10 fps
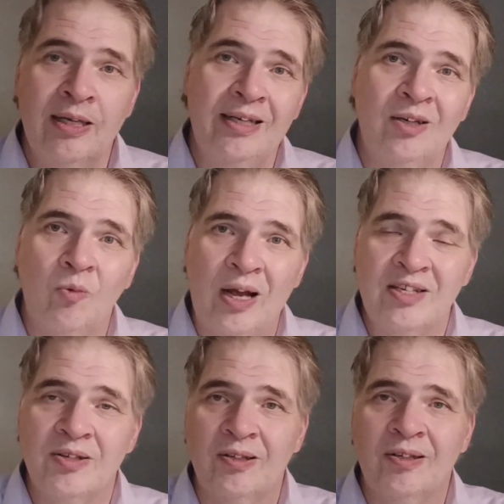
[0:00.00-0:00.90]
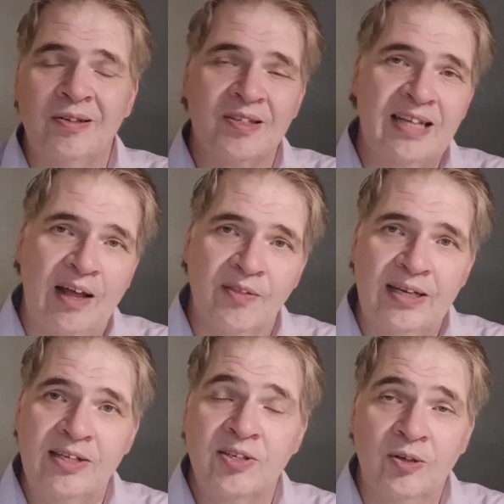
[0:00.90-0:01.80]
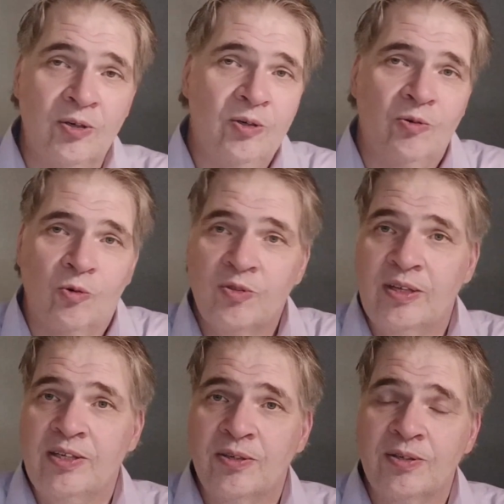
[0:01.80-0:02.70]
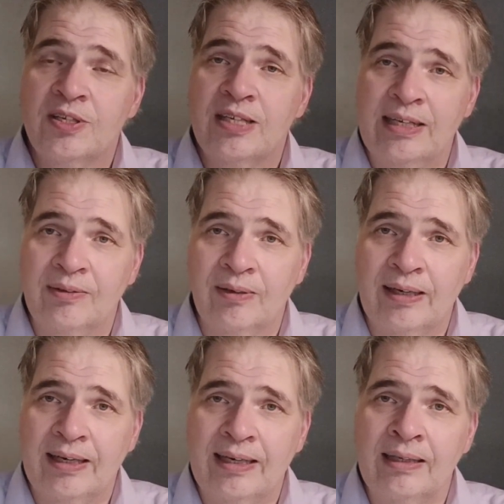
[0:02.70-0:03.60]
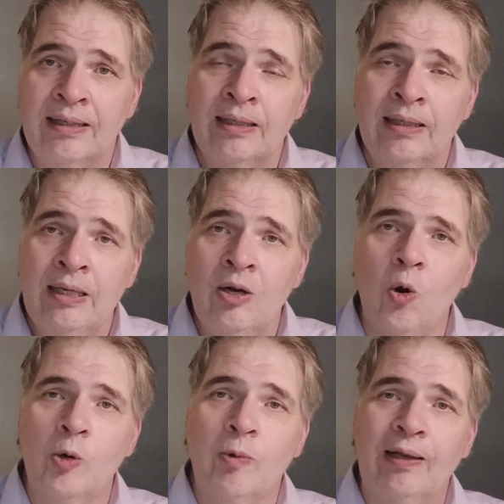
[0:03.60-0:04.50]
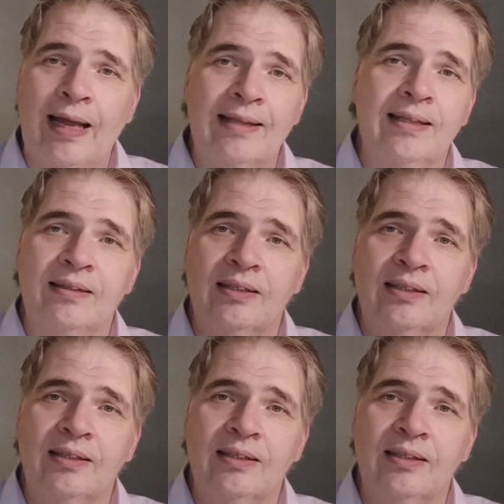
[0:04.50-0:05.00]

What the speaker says: western or southeastern or northeastern scenery, or do I like the